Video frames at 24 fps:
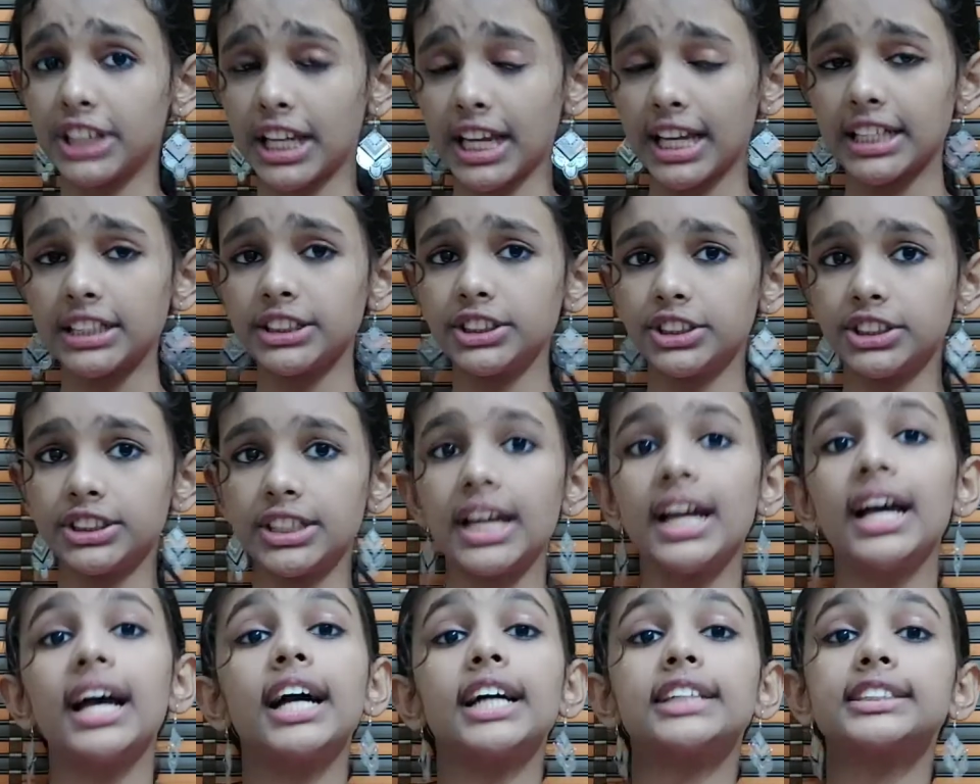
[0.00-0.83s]
change,
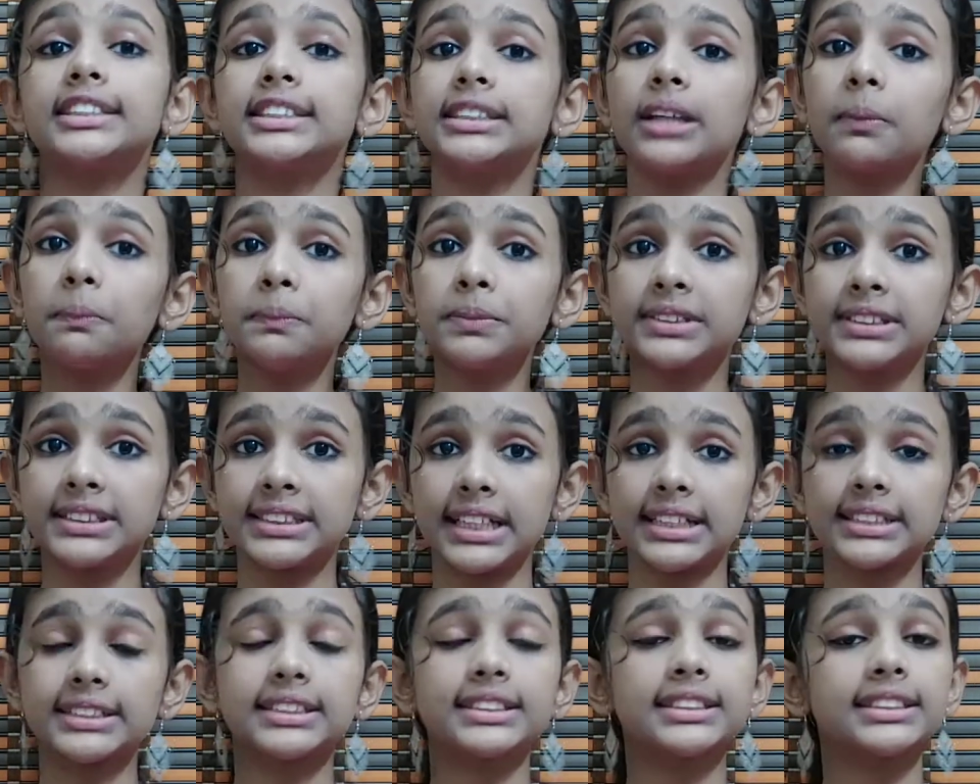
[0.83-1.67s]
a
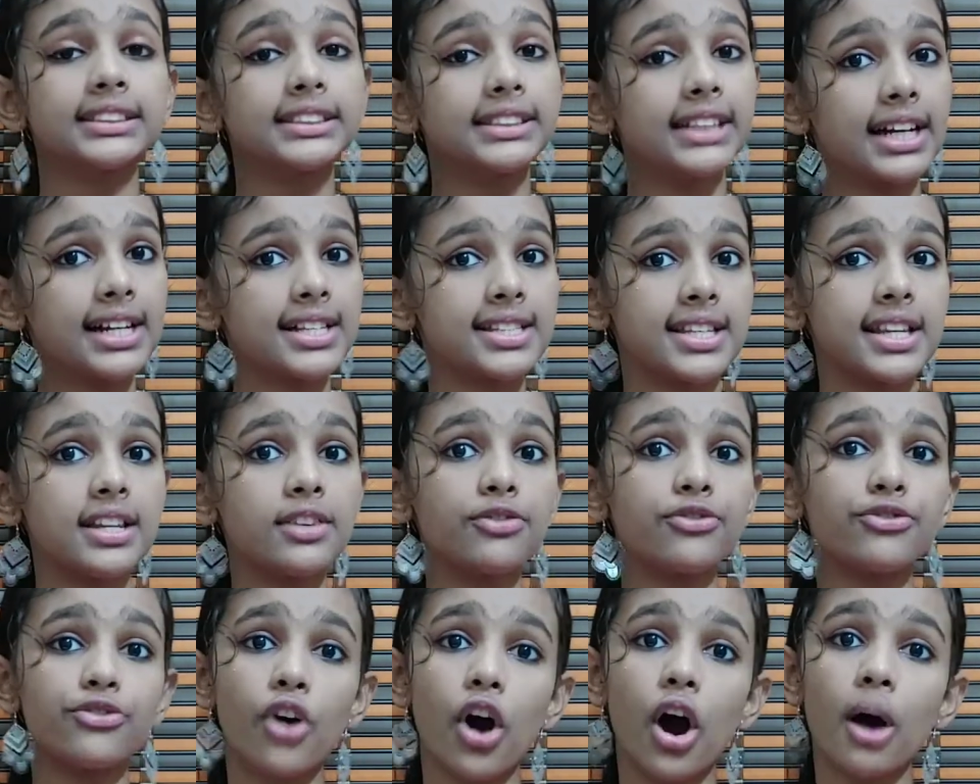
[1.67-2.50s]
substance
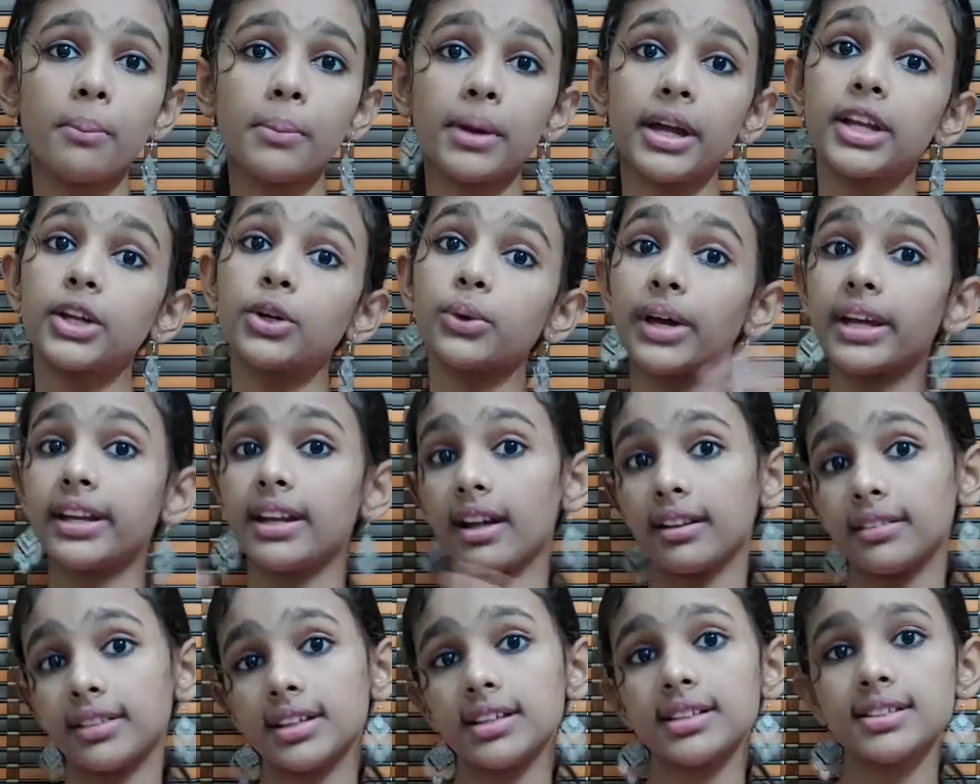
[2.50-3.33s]
doesn't form into
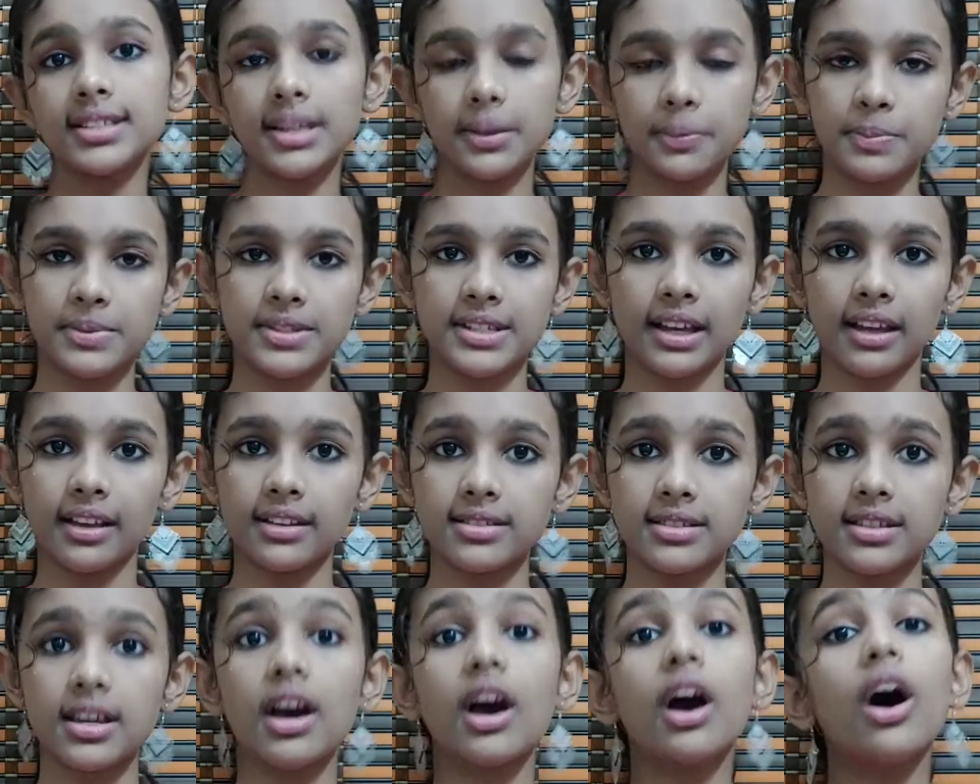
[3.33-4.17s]
another
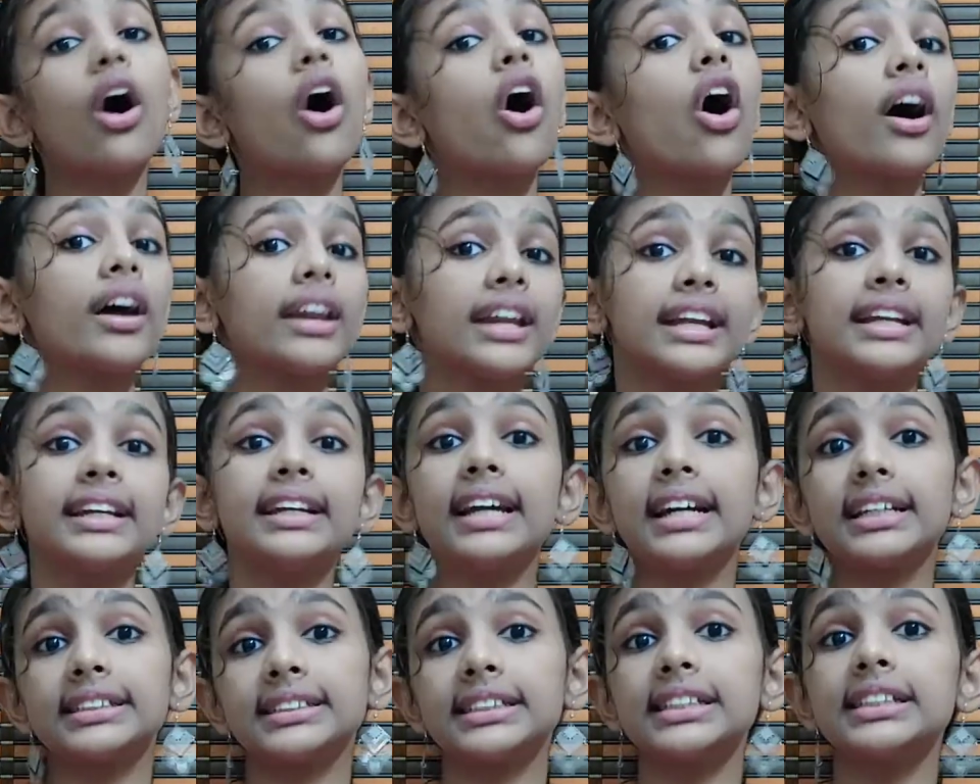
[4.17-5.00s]
substance or it
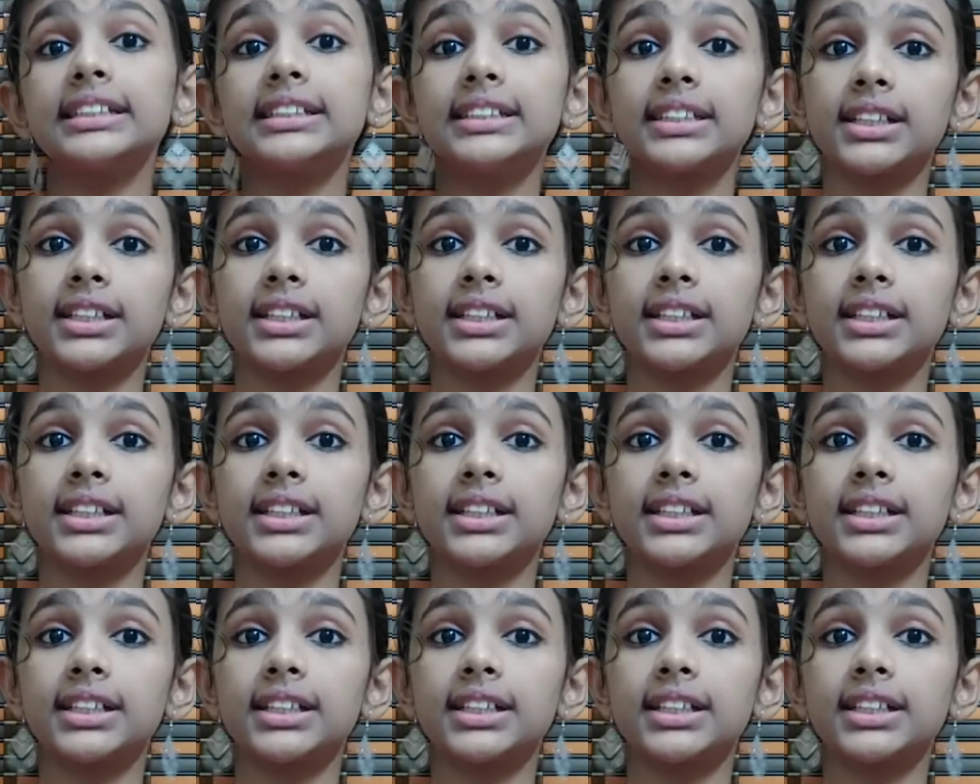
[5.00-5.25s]
doesn't